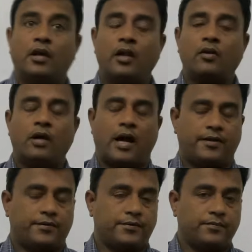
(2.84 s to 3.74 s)
Hello
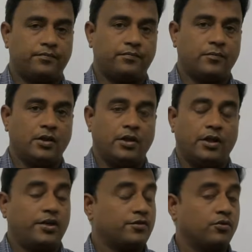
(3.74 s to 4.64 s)
guys,
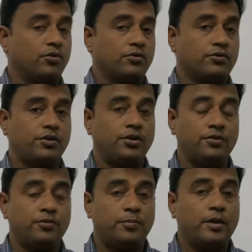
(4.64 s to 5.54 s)
it is good to see
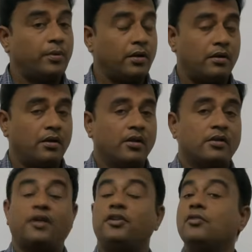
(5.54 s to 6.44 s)
you people
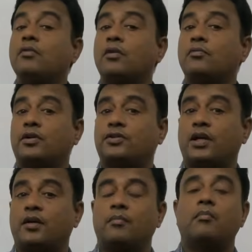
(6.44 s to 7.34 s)
that you are
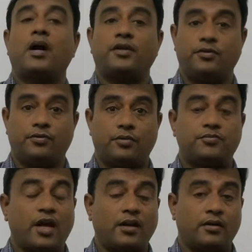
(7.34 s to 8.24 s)
watching my YouTube
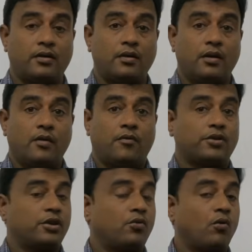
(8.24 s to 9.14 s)
channel for
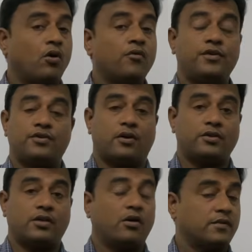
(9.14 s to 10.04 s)
the core
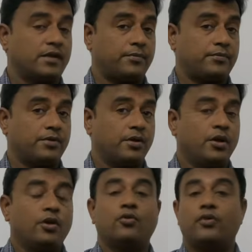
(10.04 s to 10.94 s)
physiology concepts.
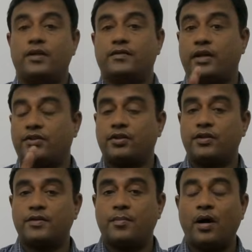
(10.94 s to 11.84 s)
Today's lecture
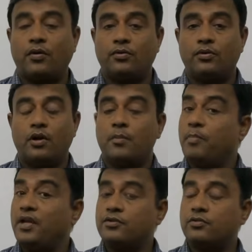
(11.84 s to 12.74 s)
is about
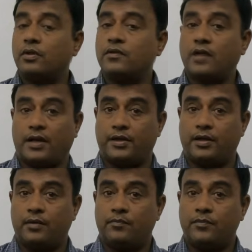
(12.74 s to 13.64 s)
menstrual
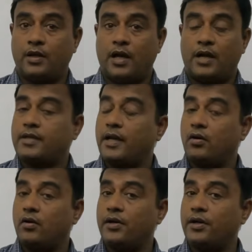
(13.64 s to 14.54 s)
cycle. As I
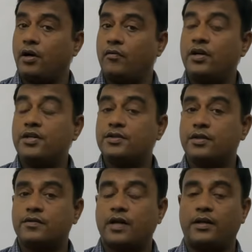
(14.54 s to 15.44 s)
already covered
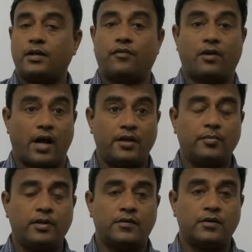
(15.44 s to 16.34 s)
estrous cycle for
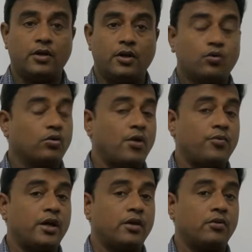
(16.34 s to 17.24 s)
animals, today
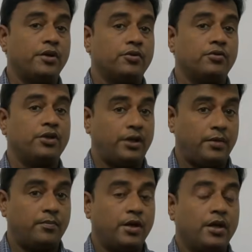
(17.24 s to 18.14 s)
we are going to
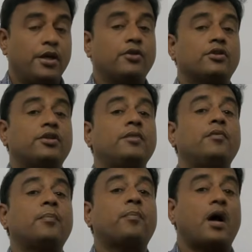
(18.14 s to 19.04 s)
deep into the
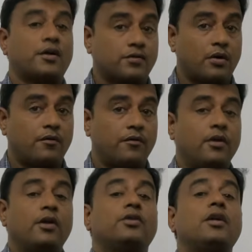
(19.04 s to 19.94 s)
deeper parts of
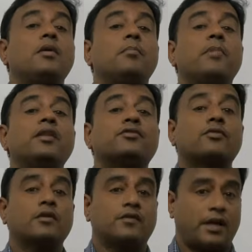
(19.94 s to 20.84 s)
the
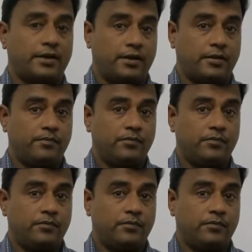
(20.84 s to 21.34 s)
menstrual cycle.